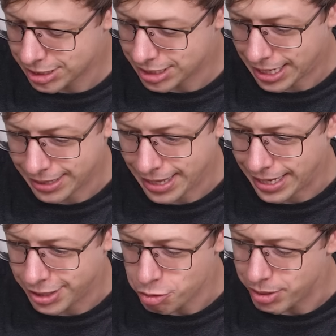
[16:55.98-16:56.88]
It's got
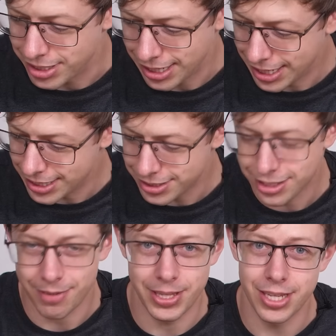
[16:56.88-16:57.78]
that human touch.
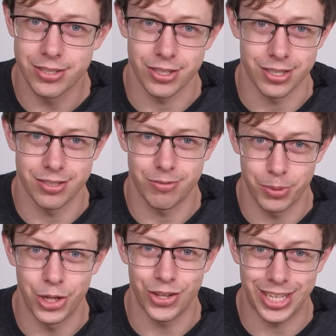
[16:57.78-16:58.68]
I mean, this looks
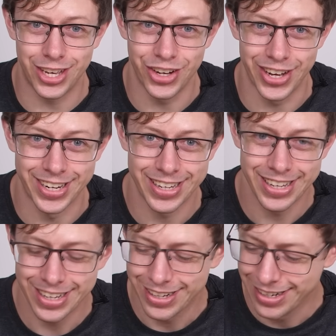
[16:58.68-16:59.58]
really good.
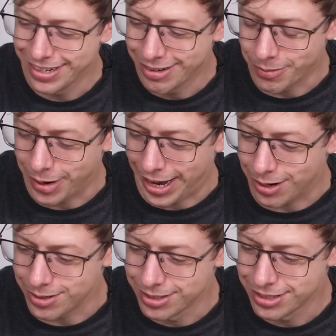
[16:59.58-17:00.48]
Wow.